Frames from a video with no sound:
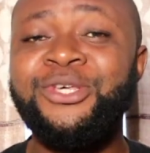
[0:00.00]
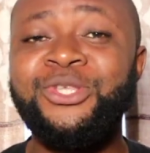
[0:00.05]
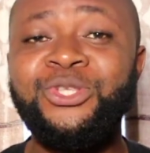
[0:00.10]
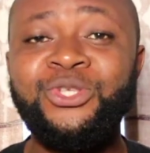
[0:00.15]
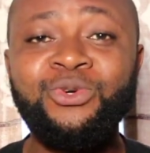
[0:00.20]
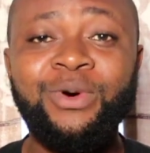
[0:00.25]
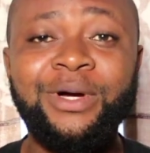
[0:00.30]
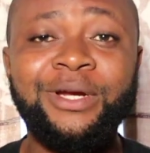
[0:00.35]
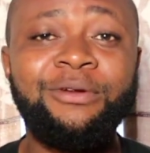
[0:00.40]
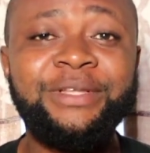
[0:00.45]

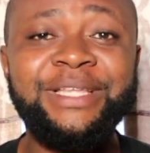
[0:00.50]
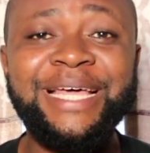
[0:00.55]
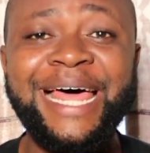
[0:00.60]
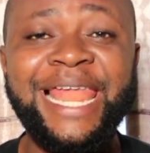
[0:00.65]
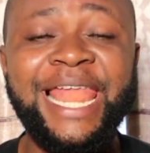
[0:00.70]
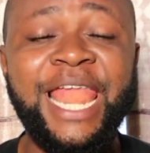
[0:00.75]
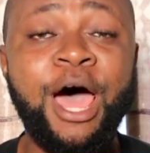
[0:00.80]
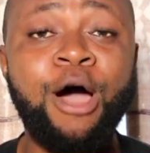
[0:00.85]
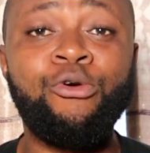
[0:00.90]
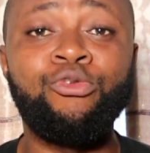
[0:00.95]
you are not
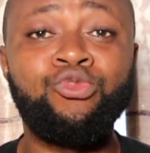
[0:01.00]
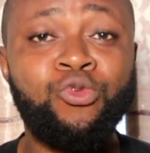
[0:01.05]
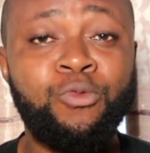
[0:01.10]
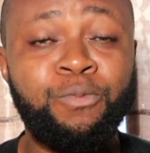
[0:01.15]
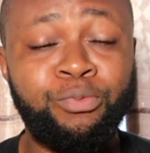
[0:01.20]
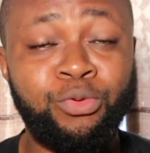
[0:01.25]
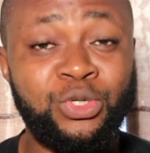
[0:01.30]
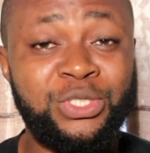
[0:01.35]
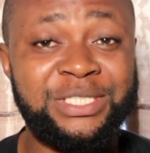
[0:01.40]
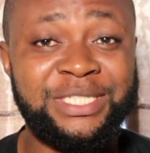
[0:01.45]
allowed to
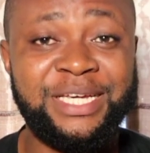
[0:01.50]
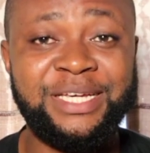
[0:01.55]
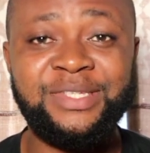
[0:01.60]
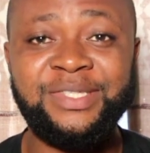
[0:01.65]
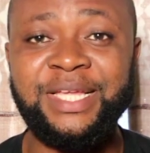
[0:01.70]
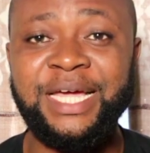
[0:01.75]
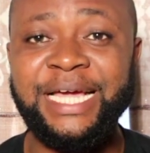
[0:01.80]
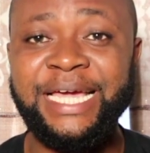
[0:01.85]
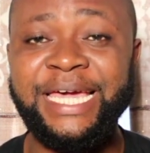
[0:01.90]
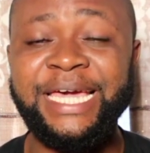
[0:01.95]

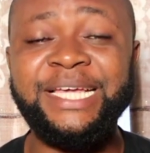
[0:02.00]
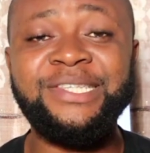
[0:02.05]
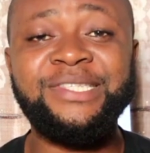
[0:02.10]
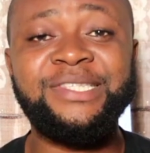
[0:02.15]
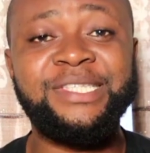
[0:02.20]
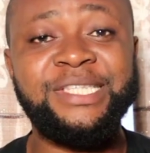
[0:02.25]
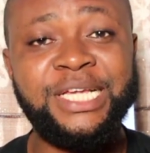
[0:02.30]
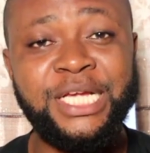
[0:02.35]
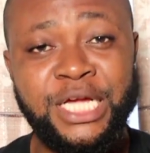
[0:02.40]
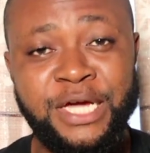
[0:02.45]
protest
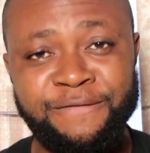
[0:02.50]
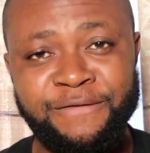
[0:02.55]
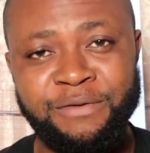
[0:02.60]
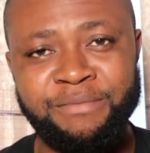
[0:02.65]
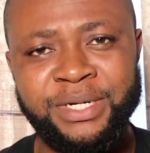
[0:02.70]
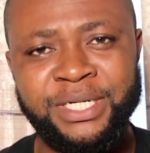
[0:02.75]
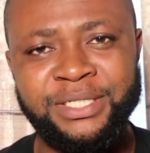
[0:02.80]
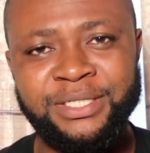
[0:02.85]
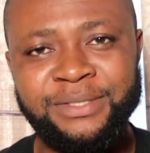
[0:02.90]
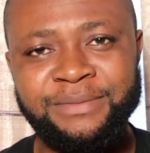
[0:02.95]
against the
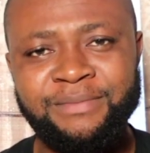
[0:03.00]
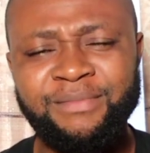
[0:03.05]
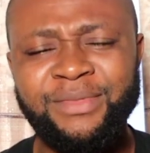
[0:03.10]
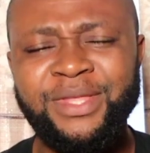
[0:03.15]
government,